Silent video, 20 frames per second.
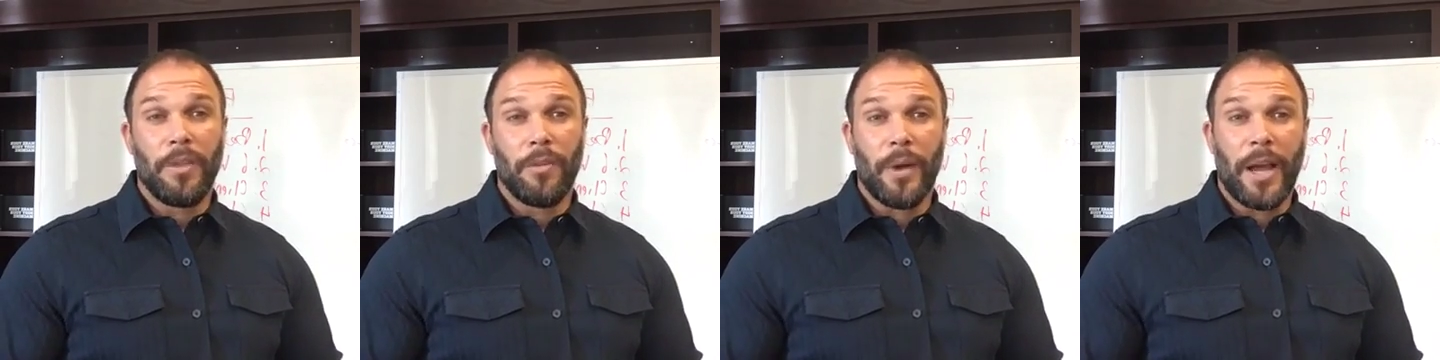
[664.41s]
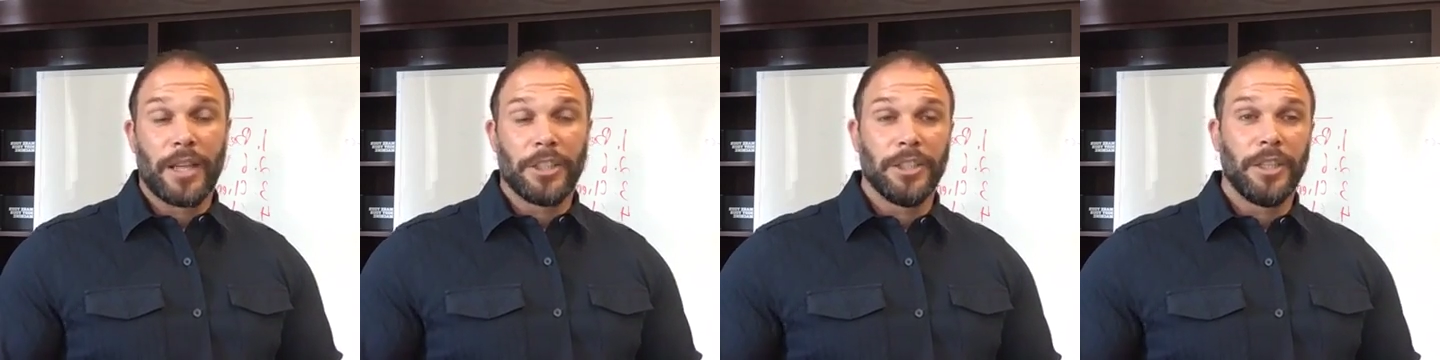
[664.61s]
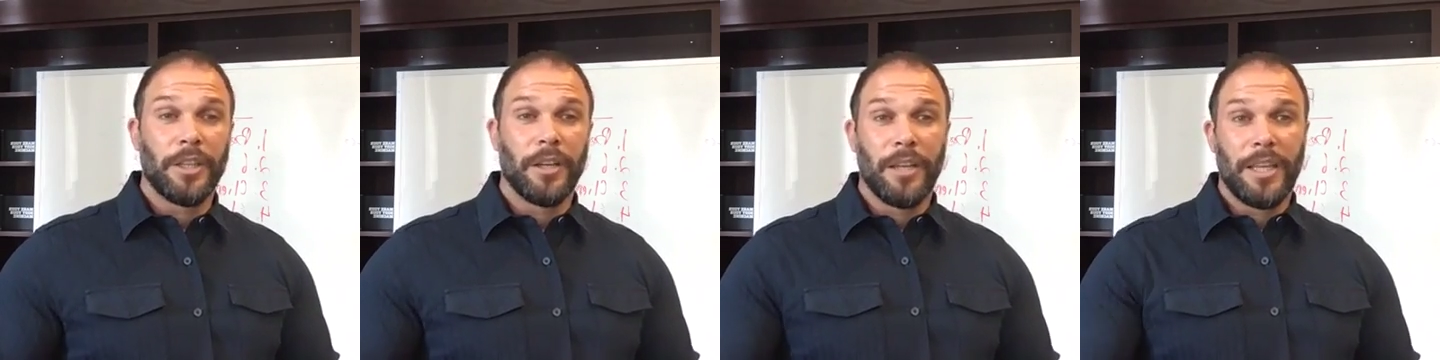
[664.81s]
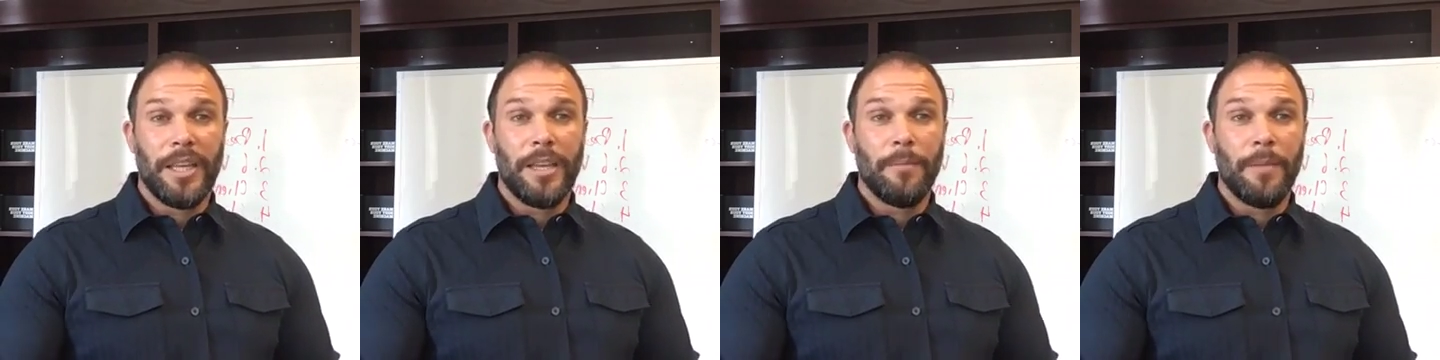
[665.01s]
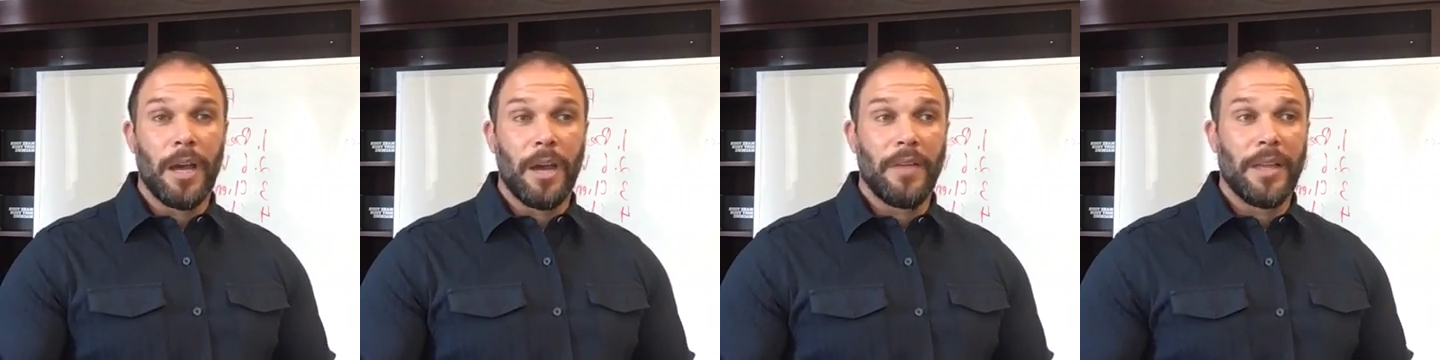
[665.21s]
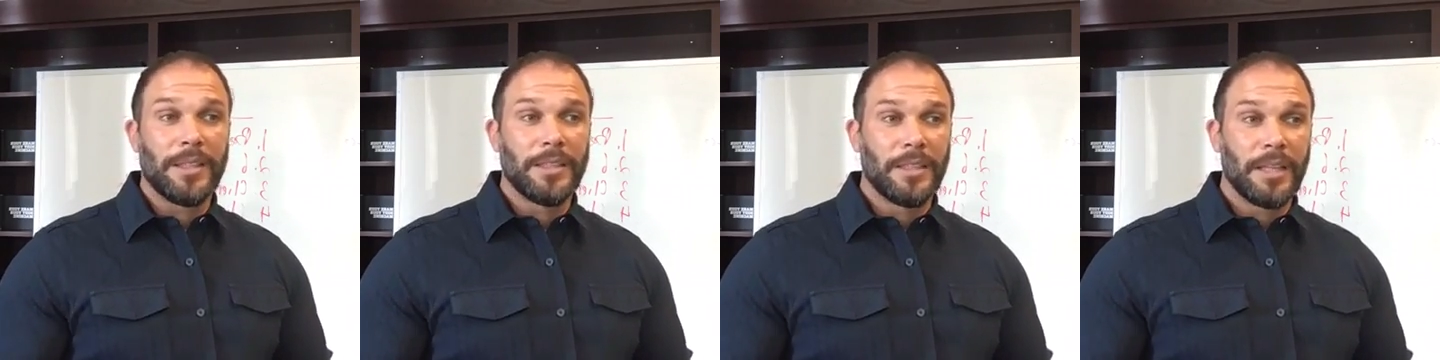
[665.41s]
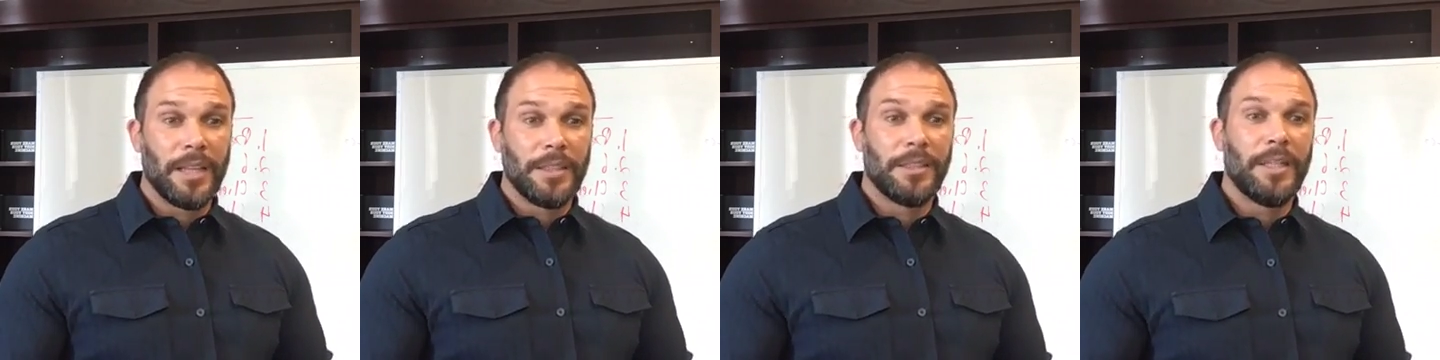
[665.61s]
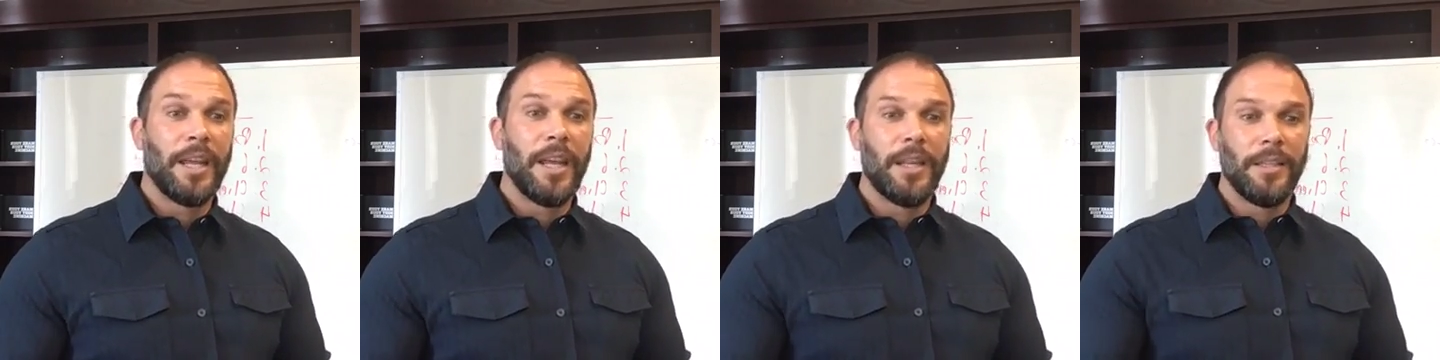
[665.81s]
they'll actually get an email that
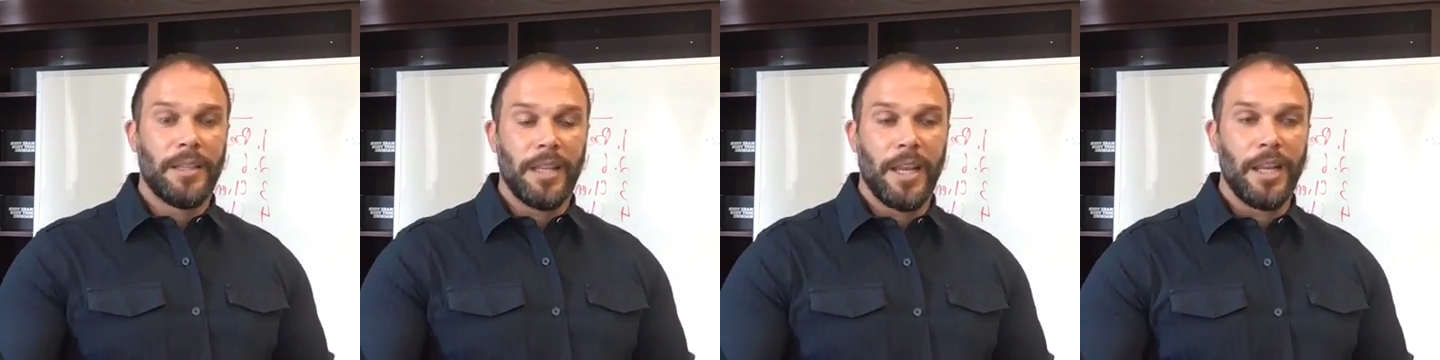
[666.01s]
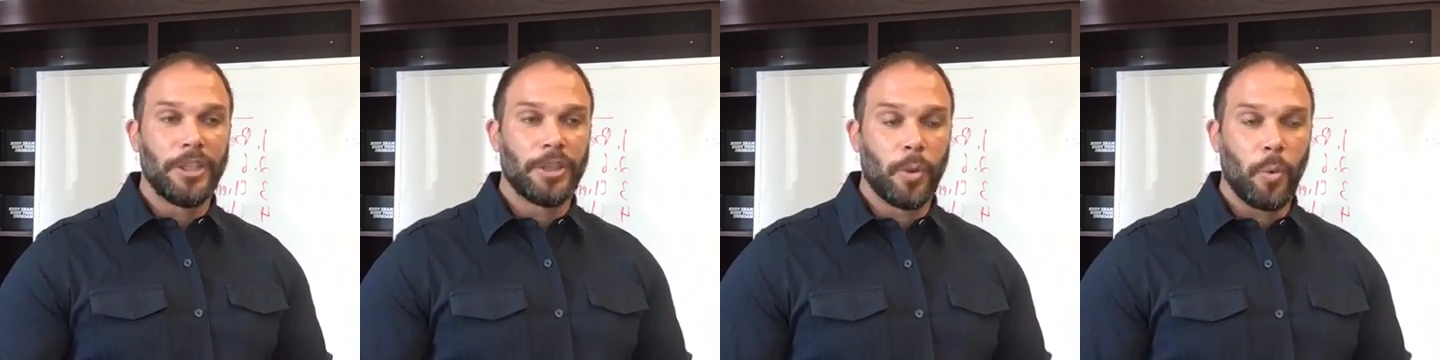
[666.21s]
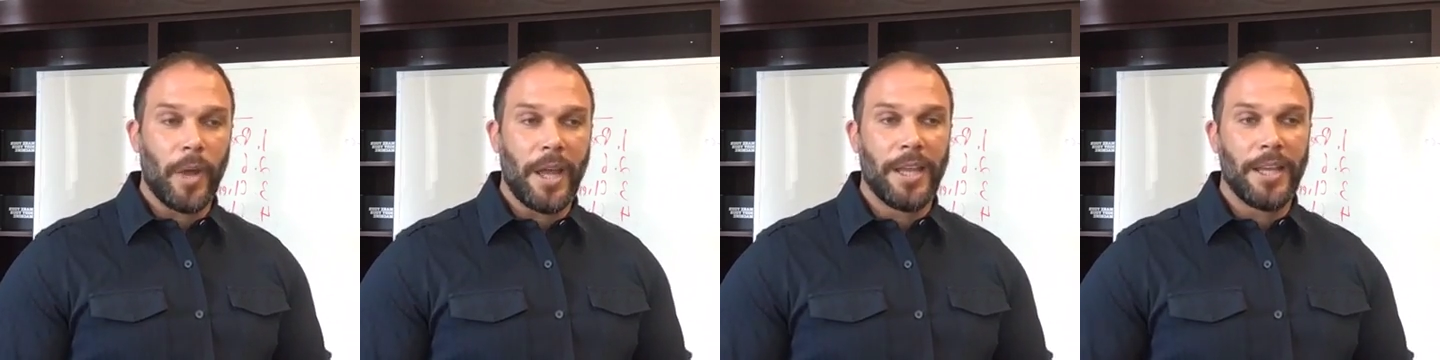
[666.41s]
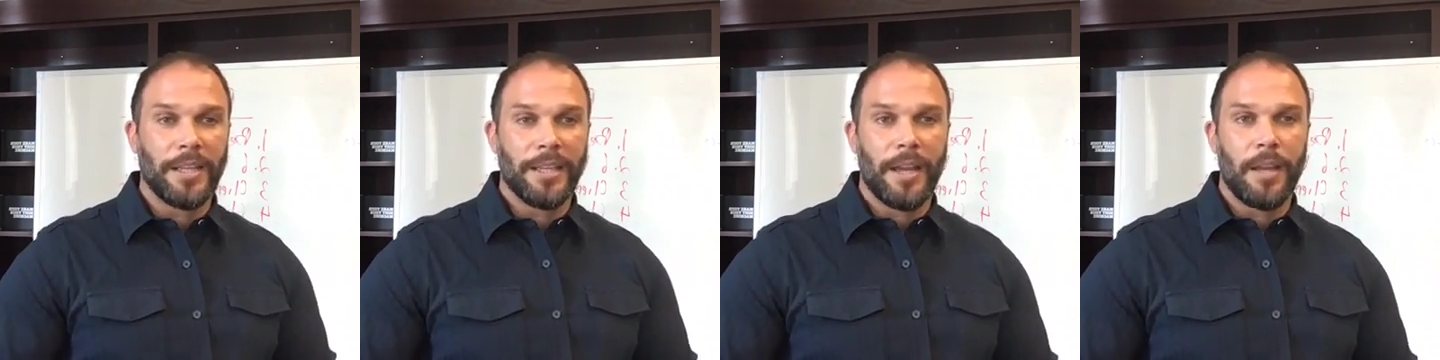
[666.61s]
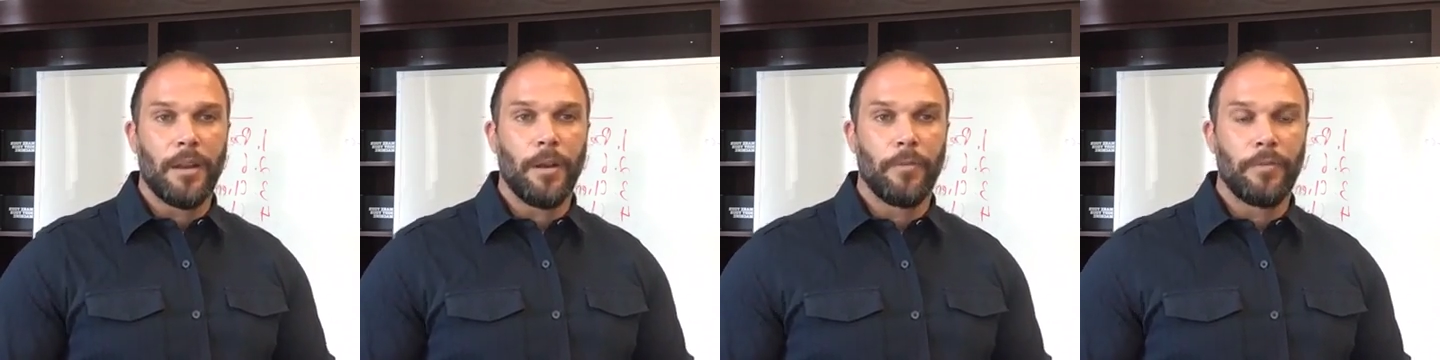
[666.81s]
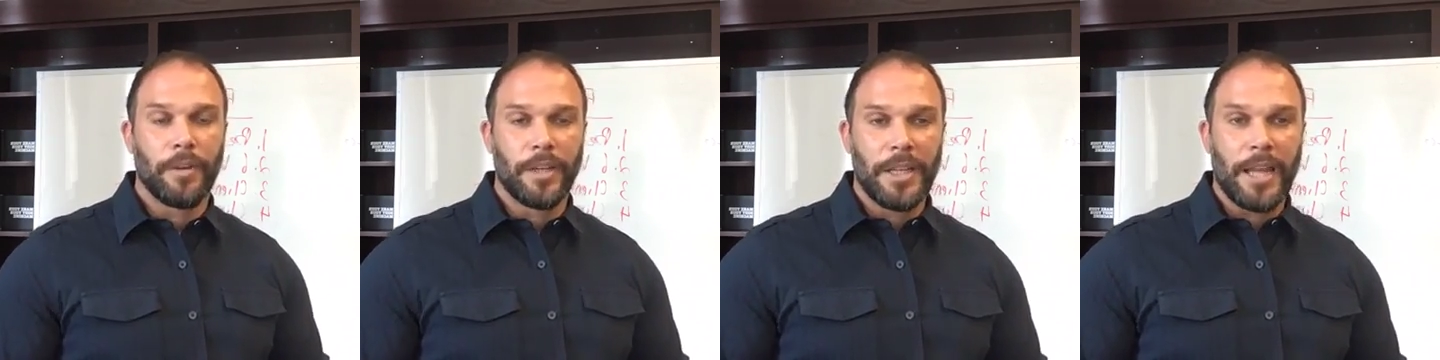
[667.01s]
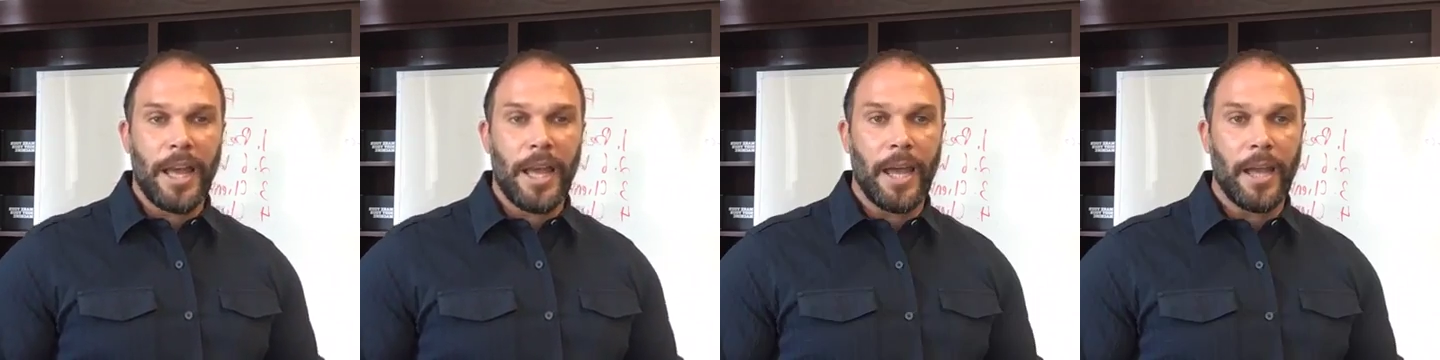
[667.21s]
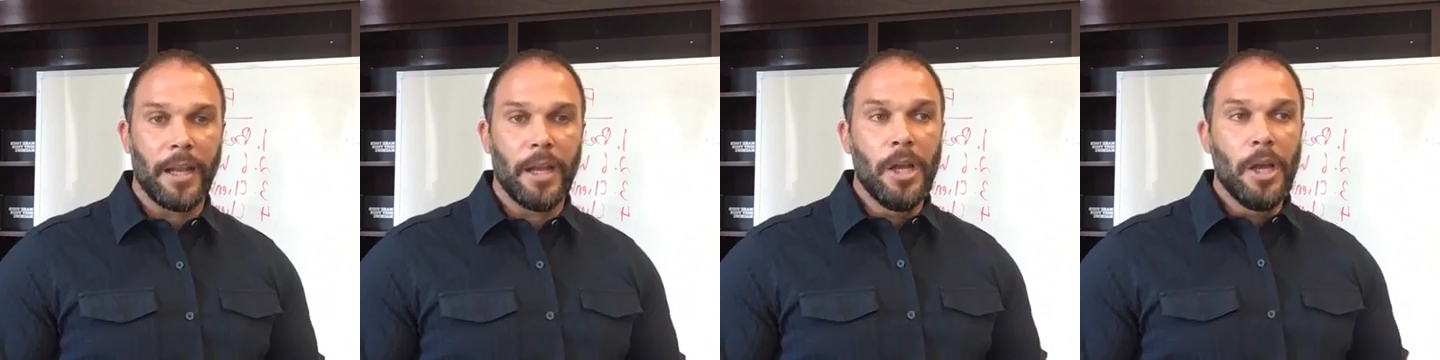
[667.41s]
says, today's your weigh-in day, don't
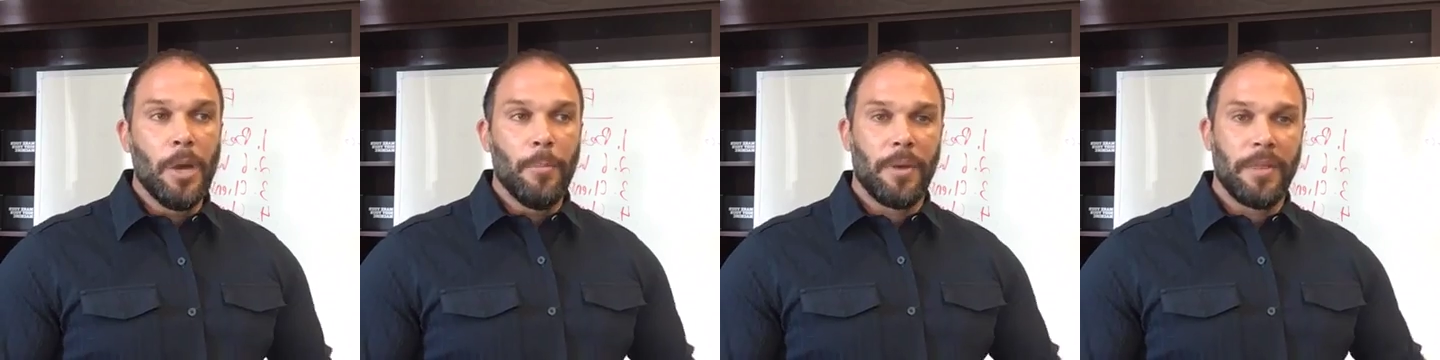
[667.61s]
forget.